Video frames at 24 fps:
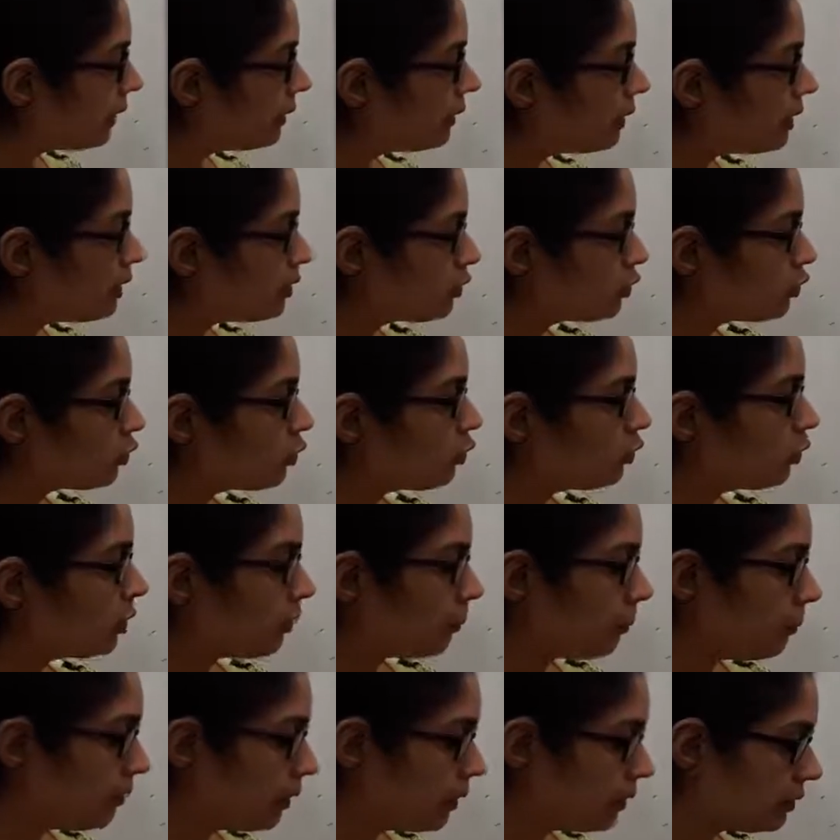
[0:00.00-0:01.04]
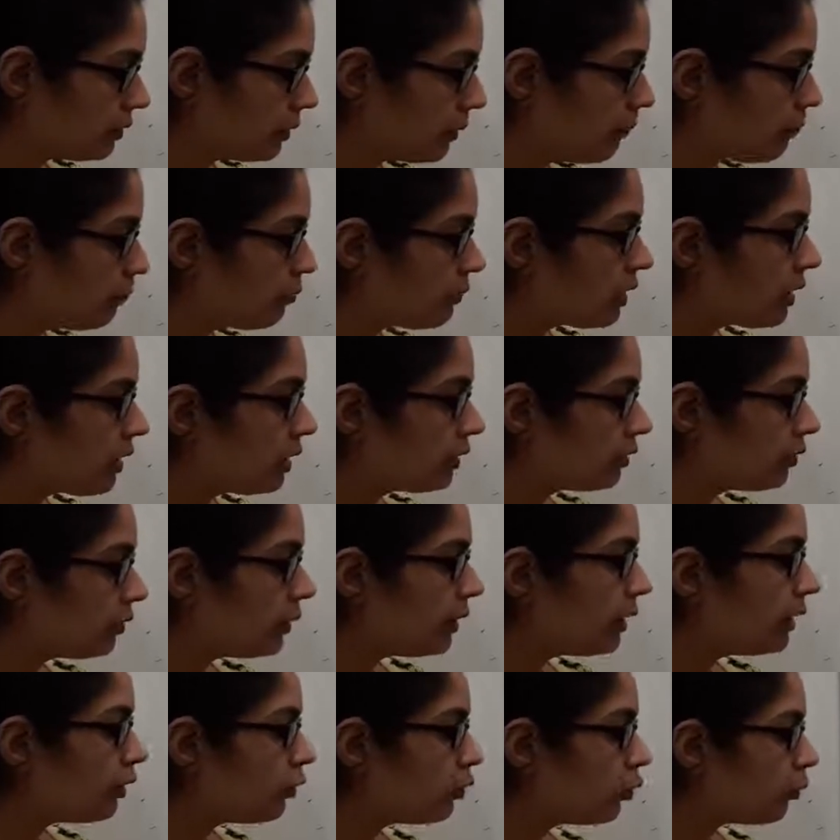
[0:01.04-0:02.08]
these two numbers.
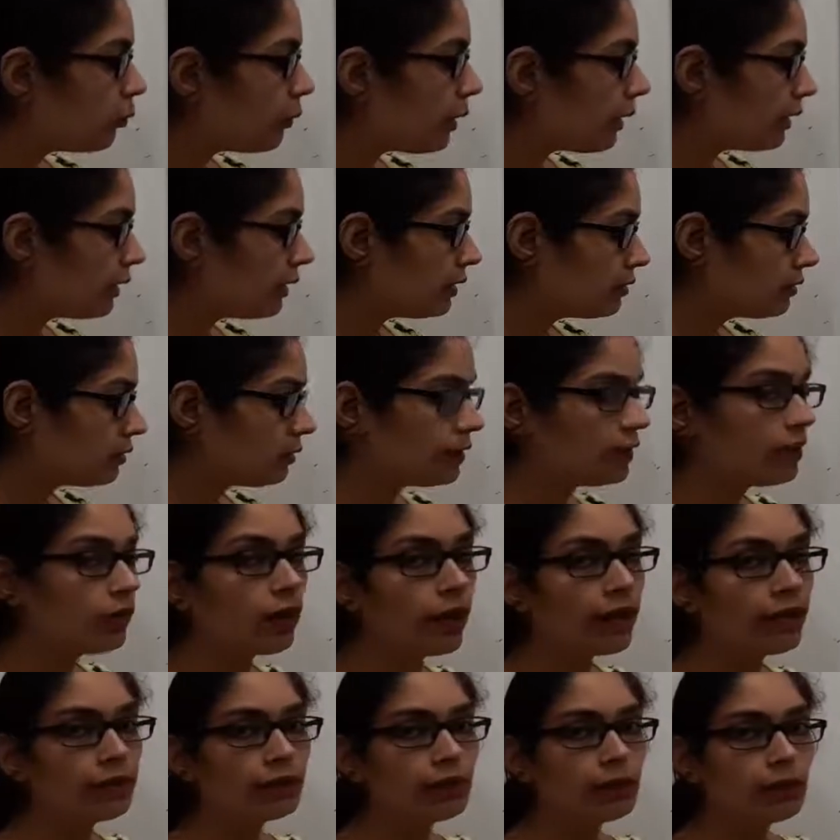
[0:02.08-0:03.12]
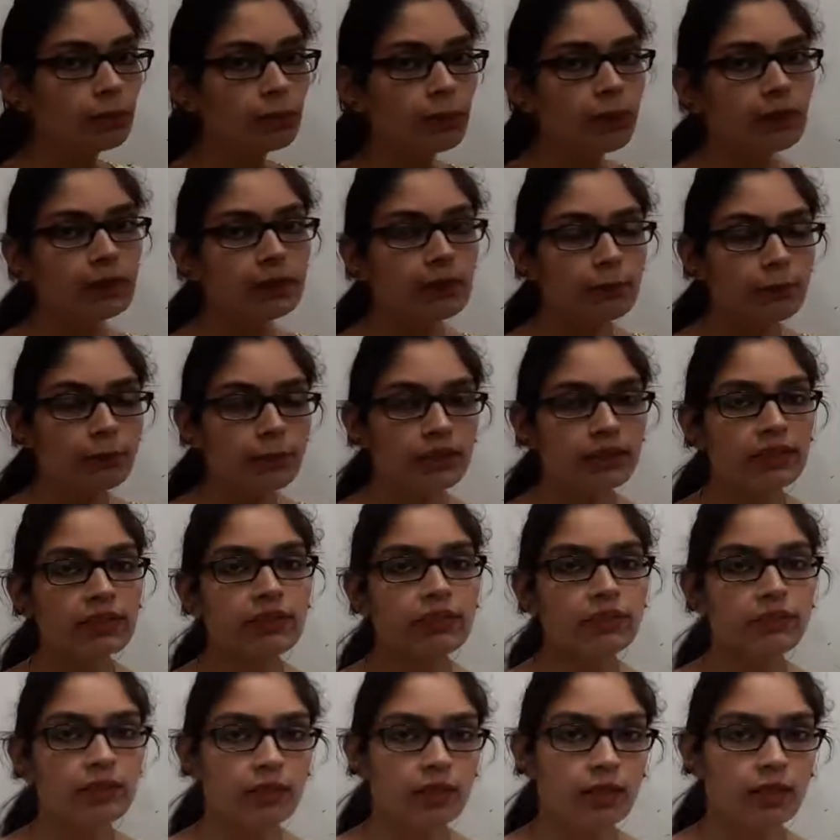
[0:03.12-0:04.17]
3 into 1 is 3, and that
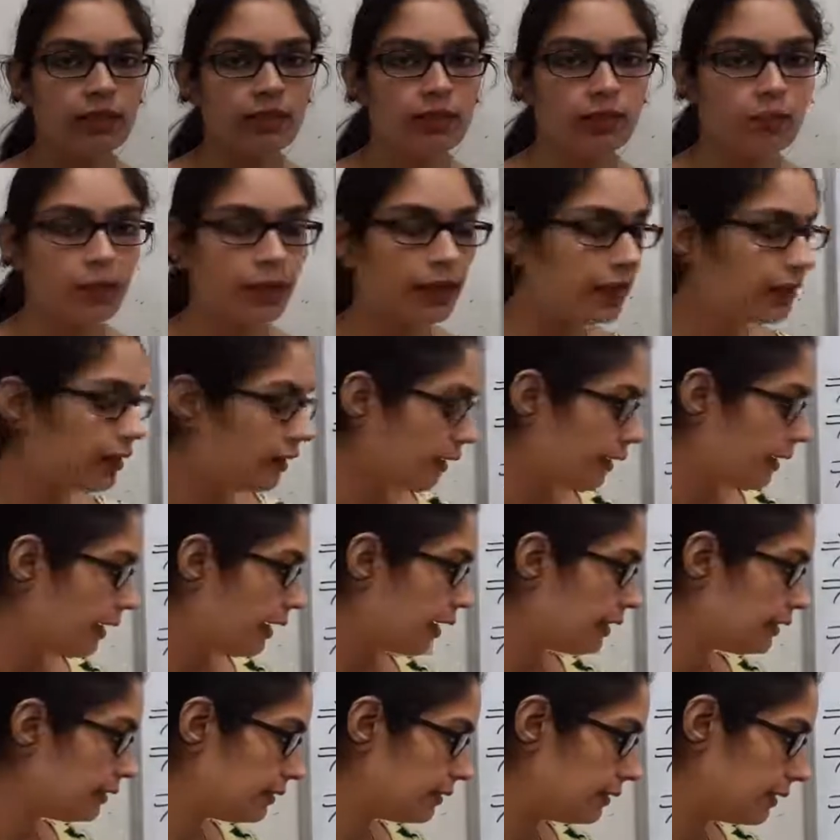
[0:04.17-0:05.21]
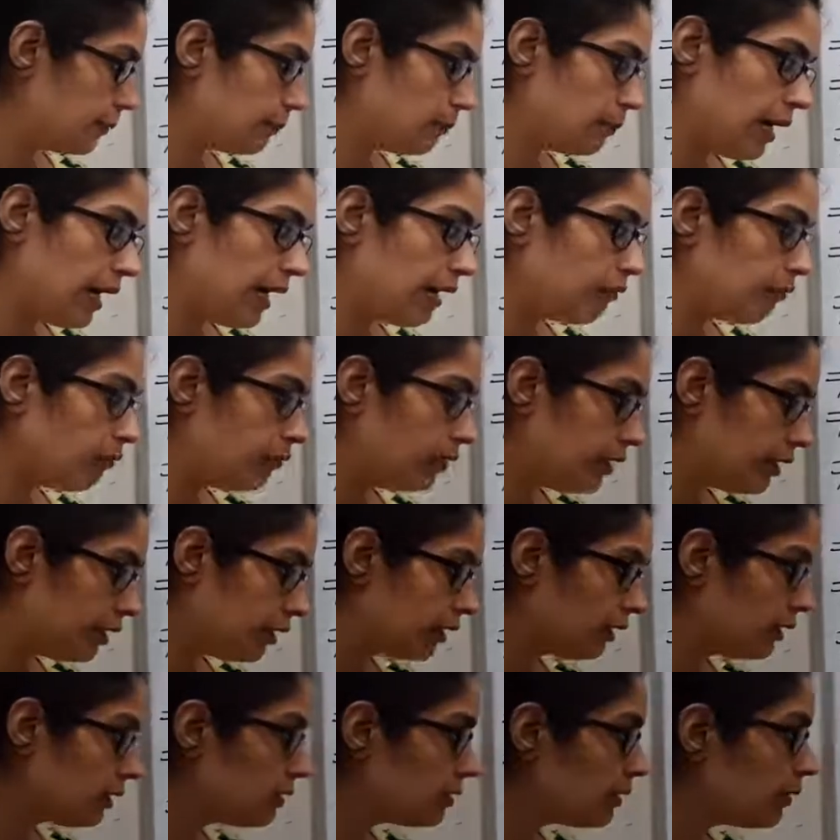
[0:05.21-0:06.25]
multiplication is my LCM. I have
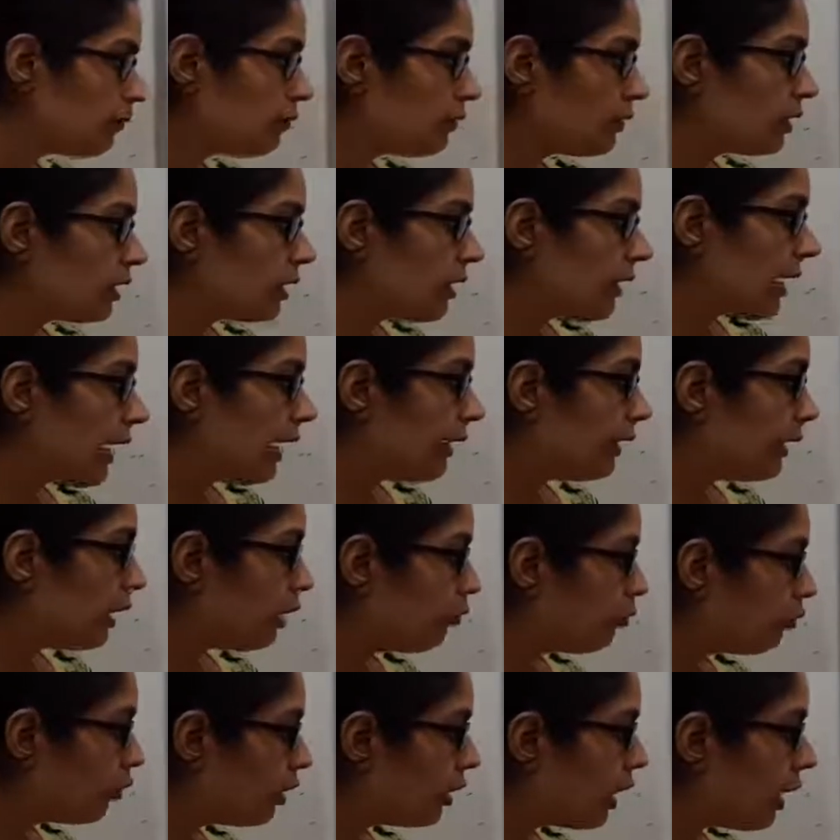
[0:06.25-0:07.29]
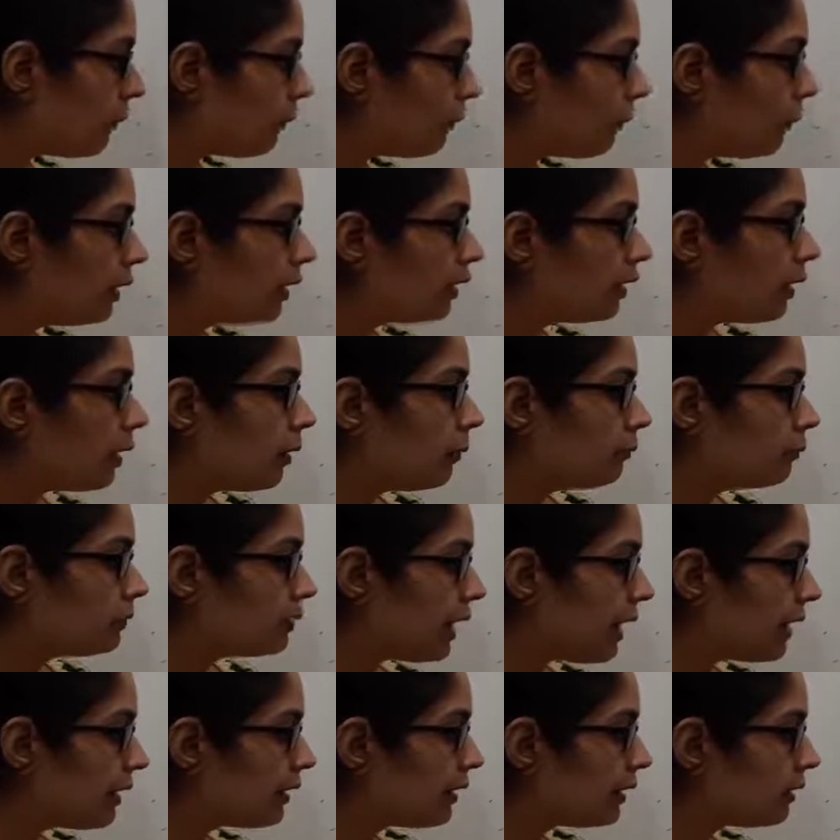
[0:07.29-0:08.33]
written this. And now for upper terms,
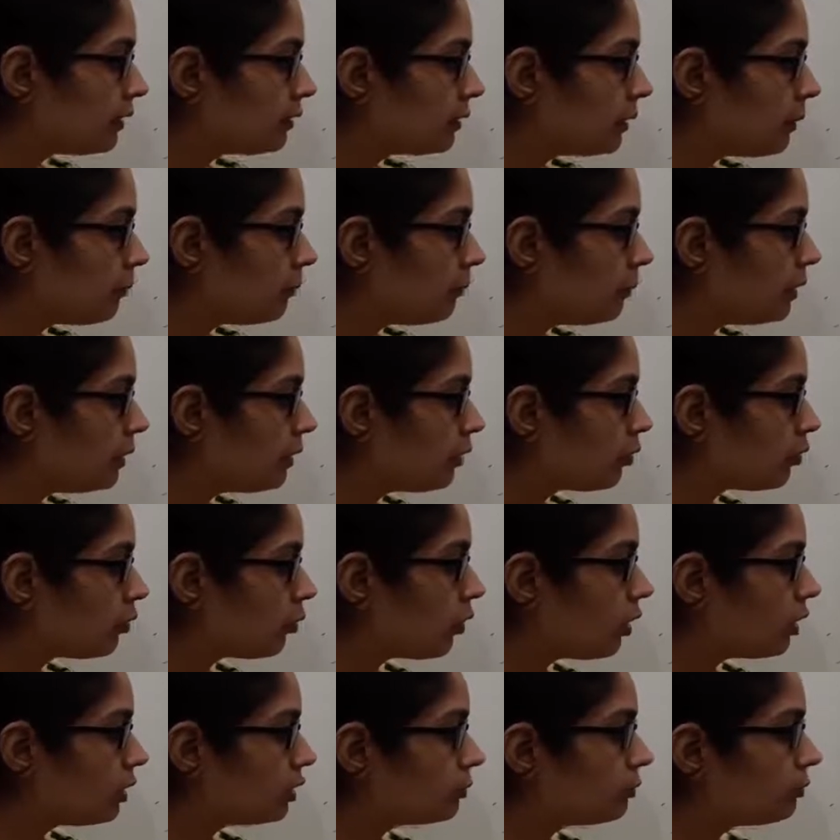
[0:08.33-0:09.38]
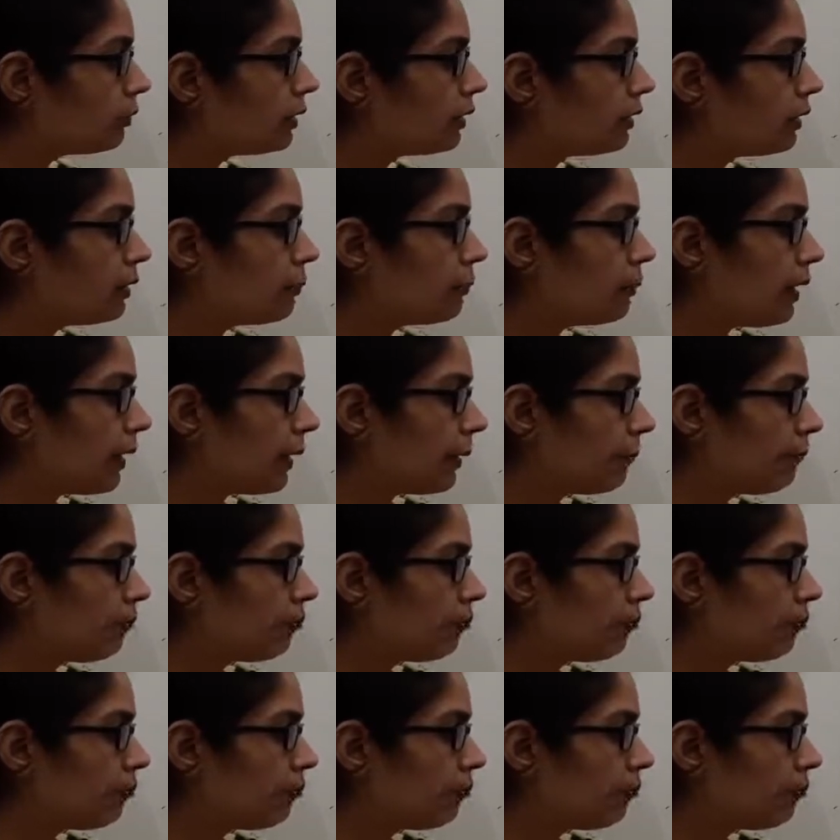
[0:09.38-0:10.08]
I can simply cross multiply